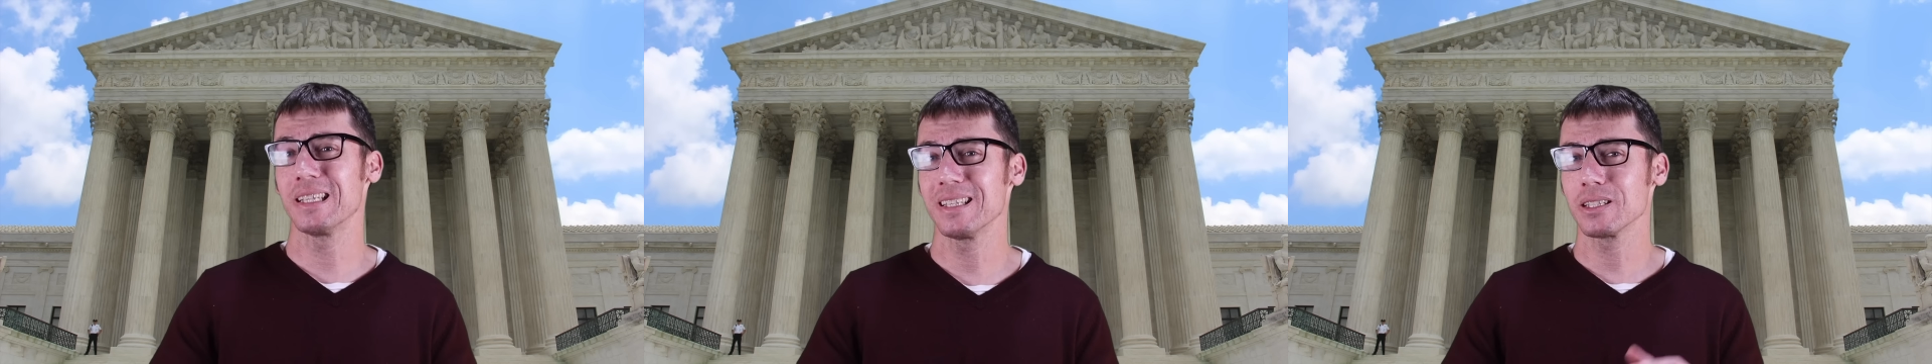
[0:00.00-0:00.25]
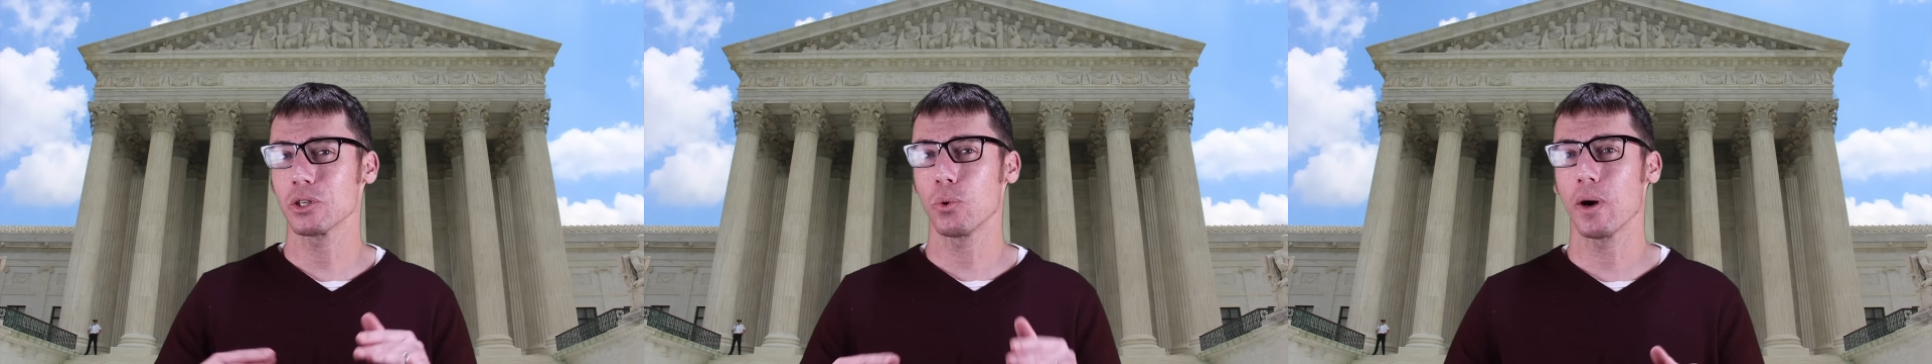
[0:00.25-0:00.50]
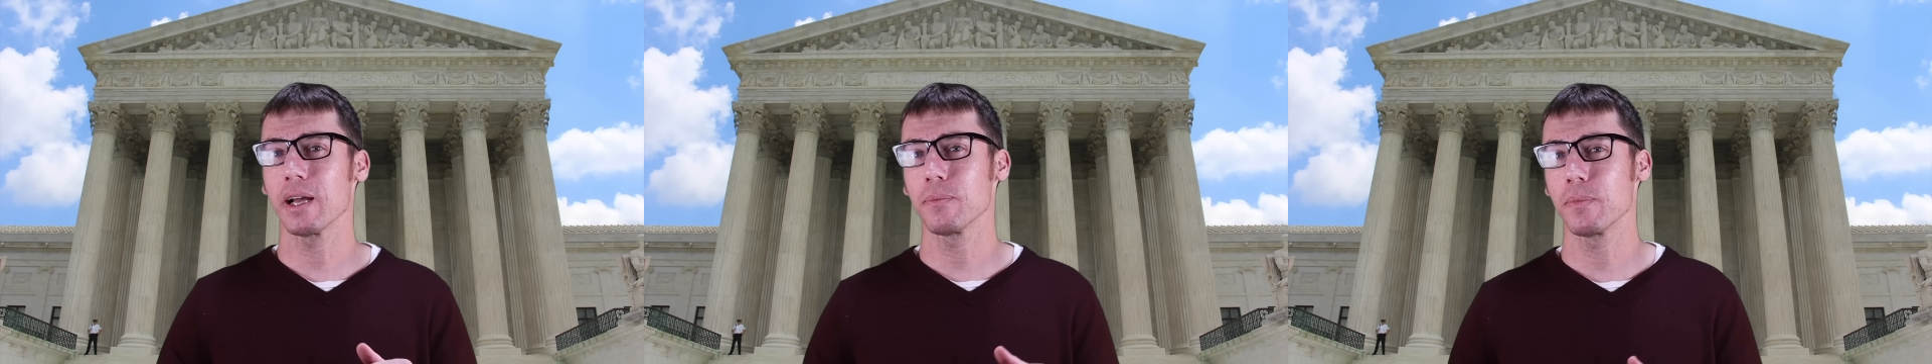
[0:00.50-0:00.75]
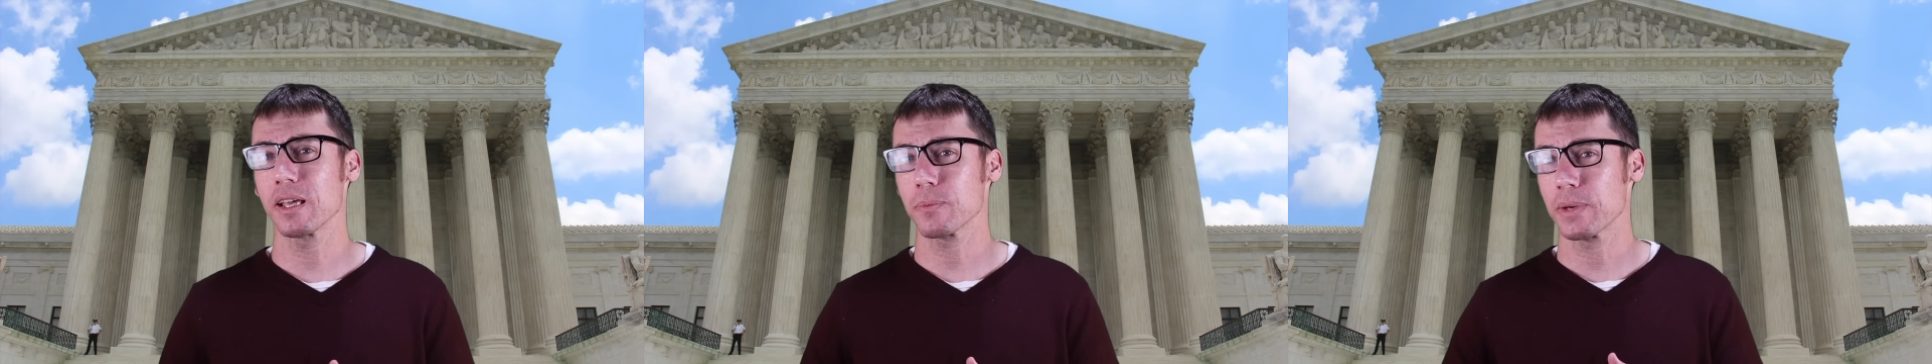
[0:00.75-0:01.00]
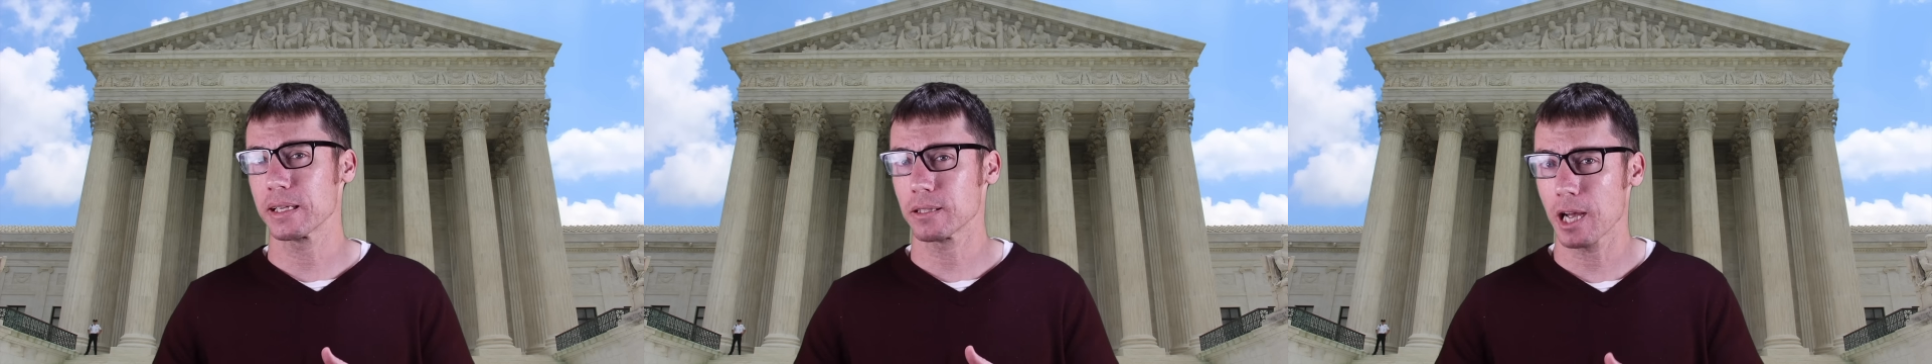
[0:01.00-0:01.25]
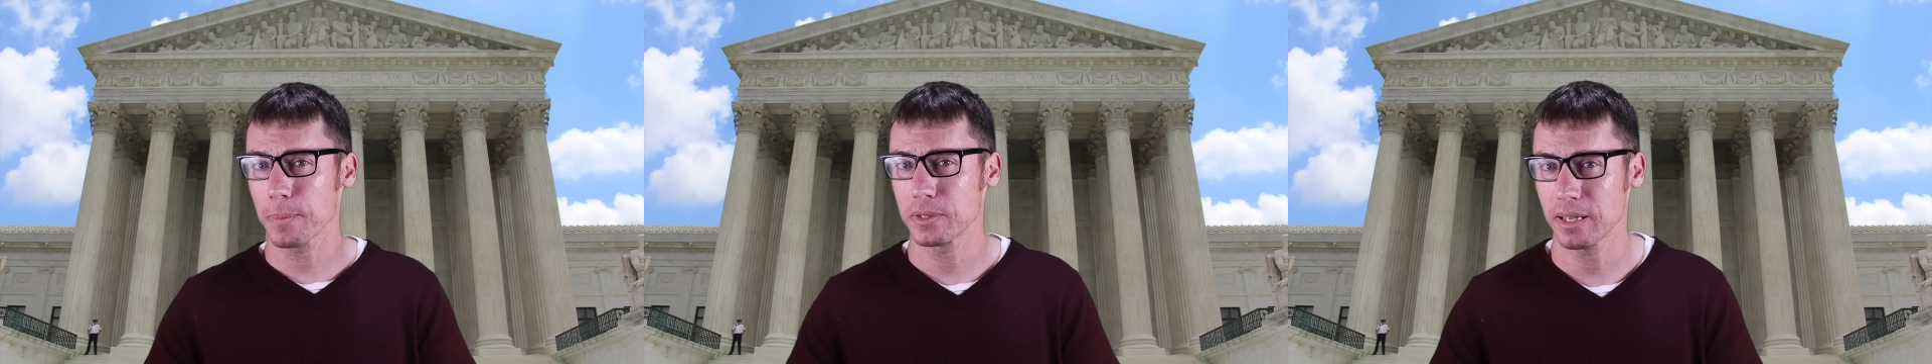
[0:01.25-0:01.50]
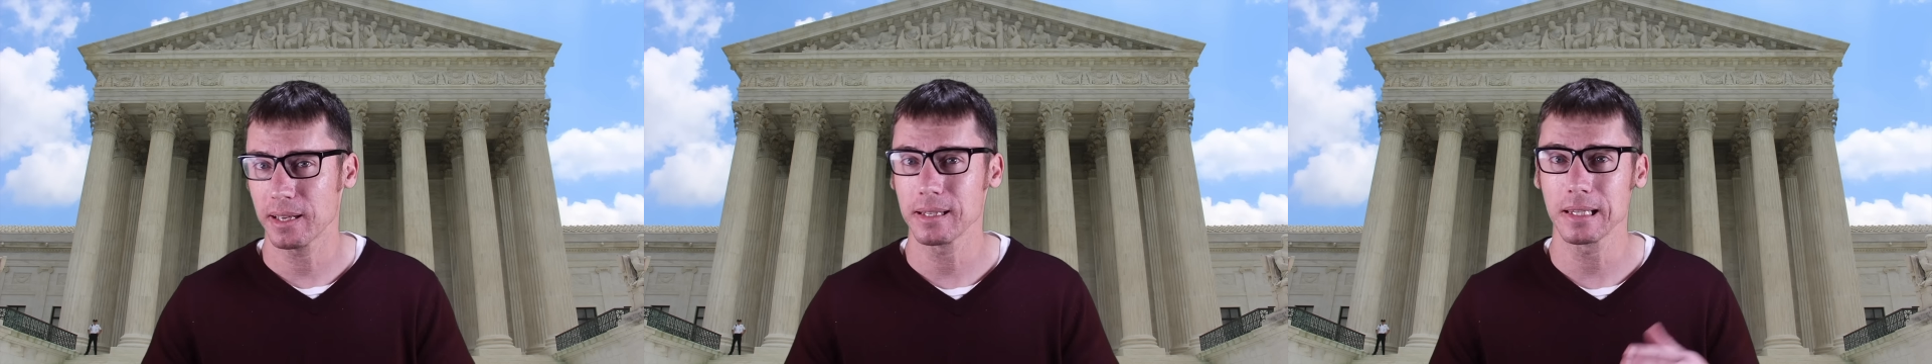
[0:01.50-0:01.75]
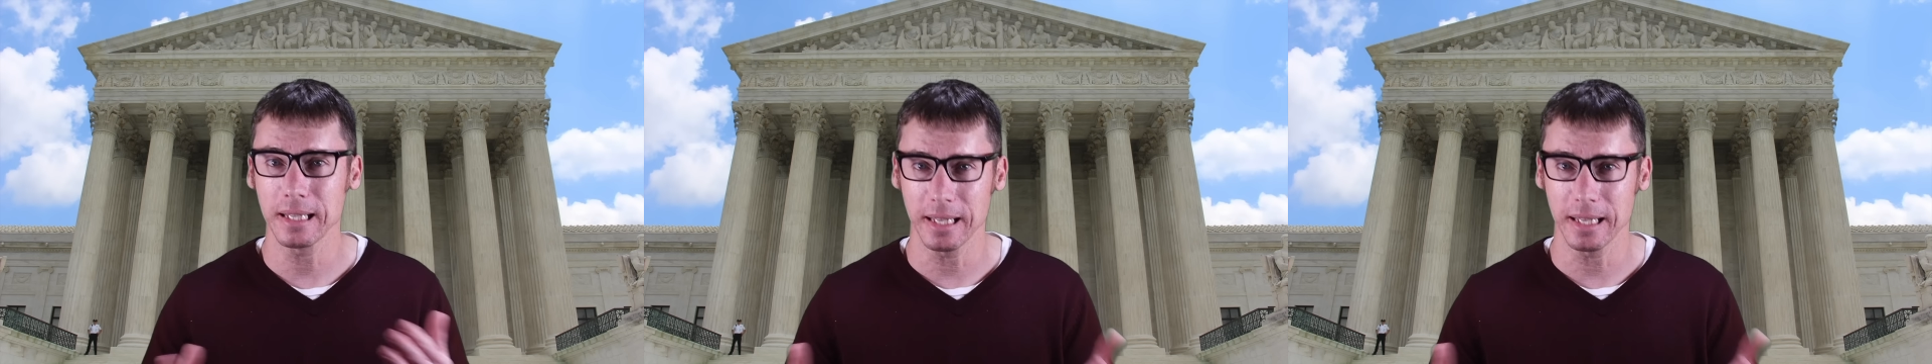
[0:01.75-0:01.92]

didn't quite make my top ten